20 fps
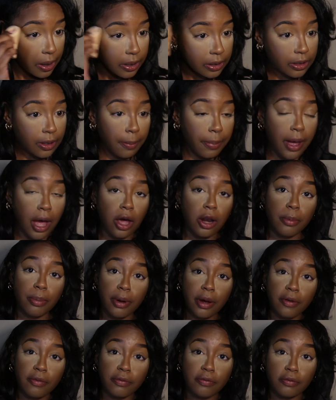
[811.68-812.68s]
The powder
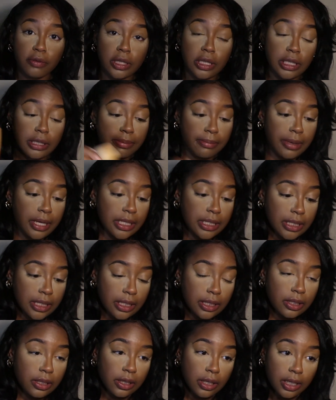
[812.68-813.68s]
puff really makes
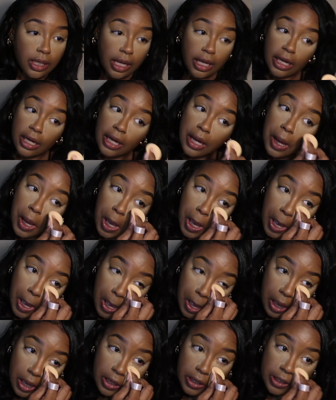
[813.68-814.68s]
it look like
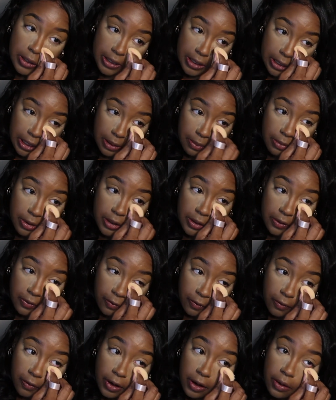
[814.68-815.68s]
seamless
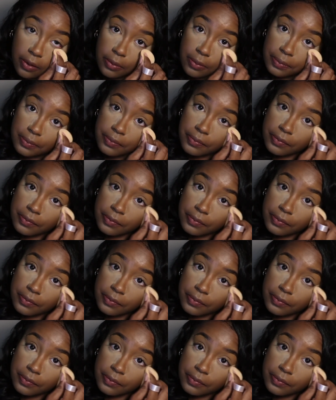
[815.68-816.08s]
for real.